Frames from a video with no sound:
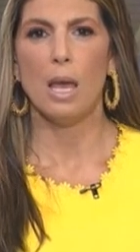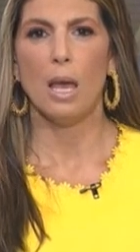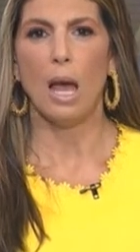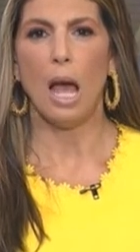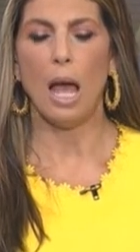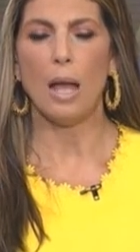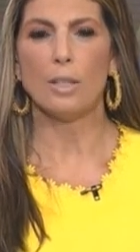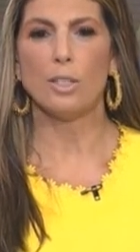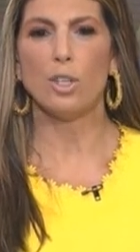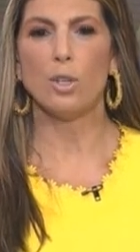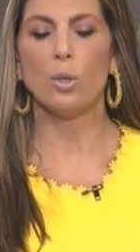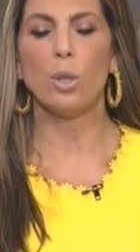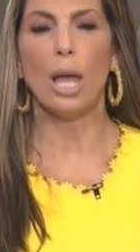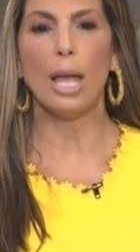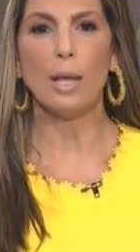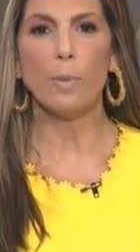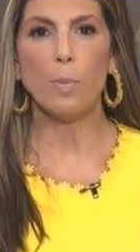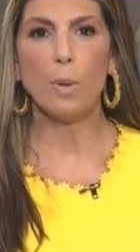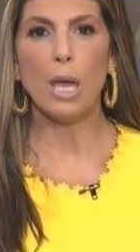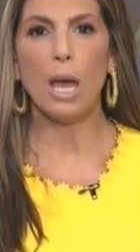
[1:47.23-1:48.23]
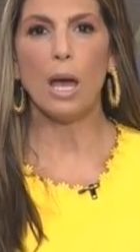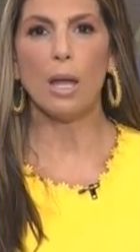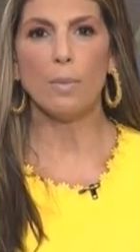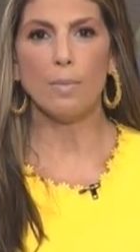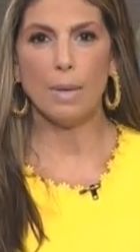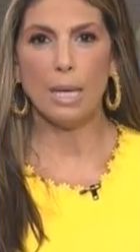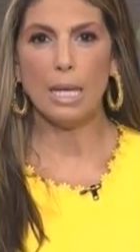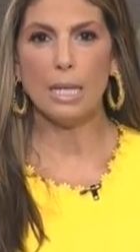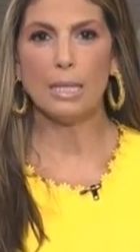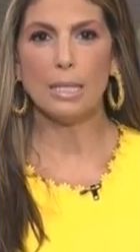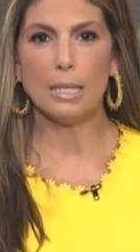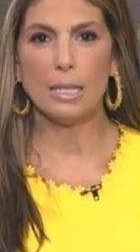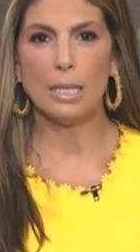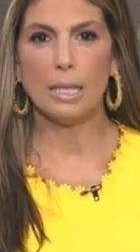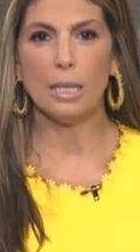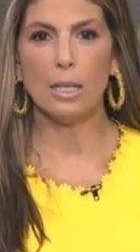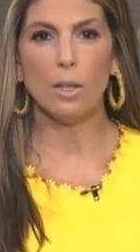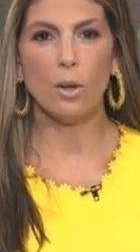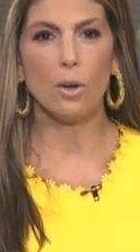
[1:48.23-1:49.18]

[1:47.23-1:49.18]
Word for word: uh, do you like Beyond Meat still,